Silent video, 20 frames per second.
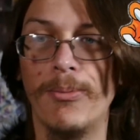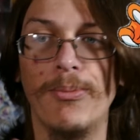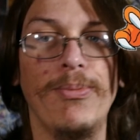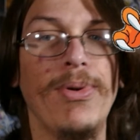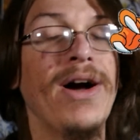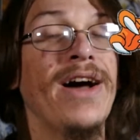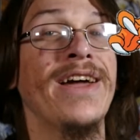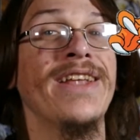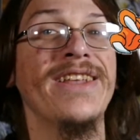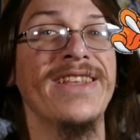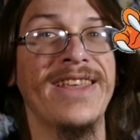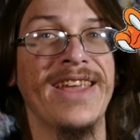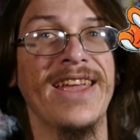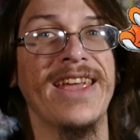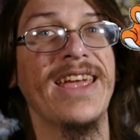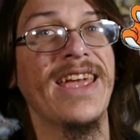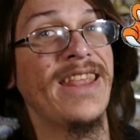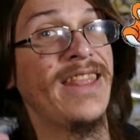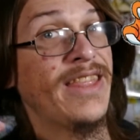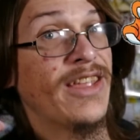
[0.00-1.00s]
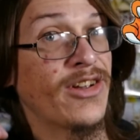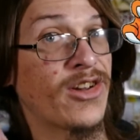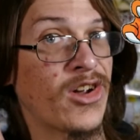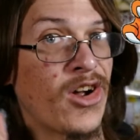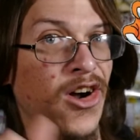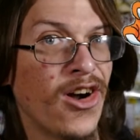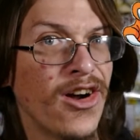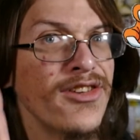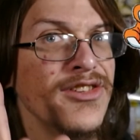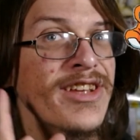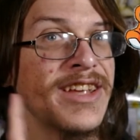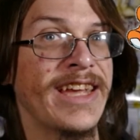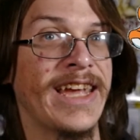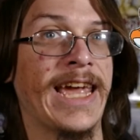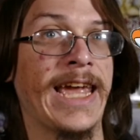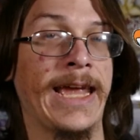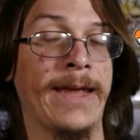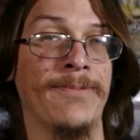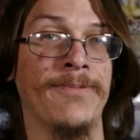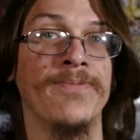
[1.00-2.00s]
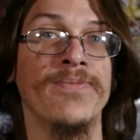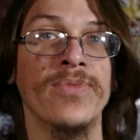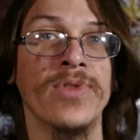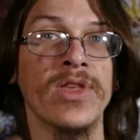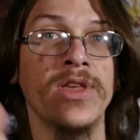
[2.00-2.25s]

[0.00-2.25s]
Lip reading: But in the card game,